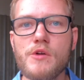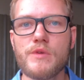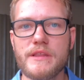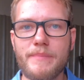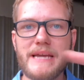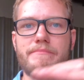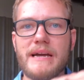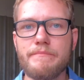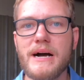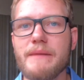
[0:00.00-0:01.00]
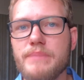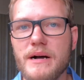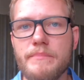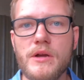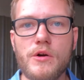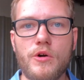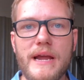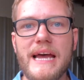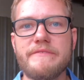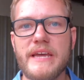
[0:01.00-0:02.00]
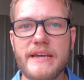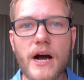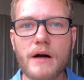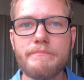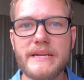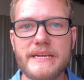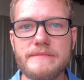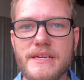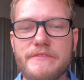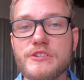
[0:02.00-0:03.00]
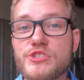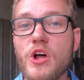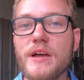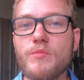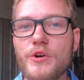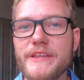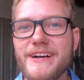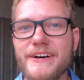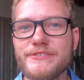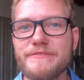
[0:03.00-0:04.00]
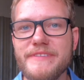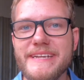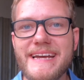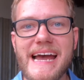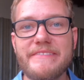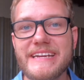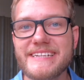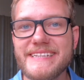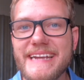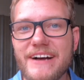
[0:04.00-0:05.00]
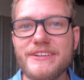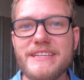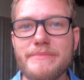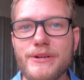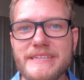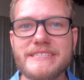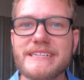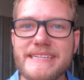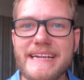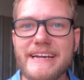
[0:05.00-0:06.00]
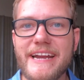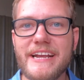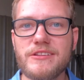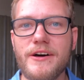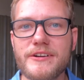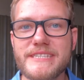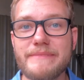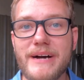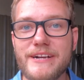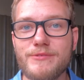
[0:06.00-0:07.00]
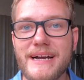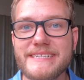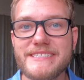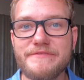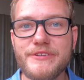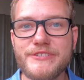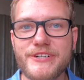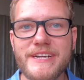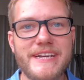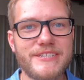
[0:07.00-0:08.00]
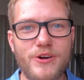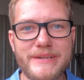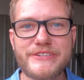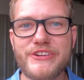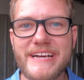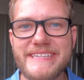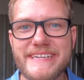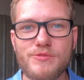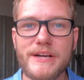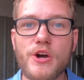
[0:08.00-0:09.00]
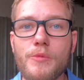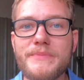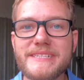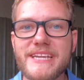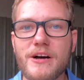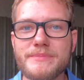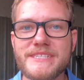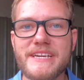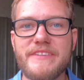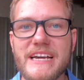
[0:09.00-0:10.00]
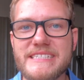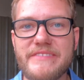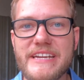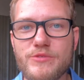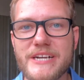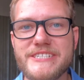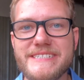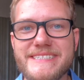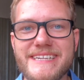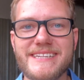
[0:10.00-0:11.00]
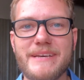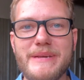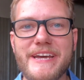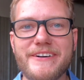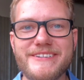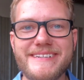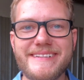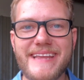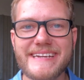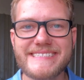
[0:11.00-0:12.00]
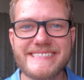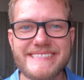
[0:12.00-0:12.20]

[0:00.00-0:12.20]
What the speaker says: where the pipe might pop up or have a hump in it. If you're installing more than 100 feet, having a clean out in the middle to clean out any clogs that might arise in the future is always a good idea. Well, I hope this helps. If you guys have any questions, let me know. Thanks.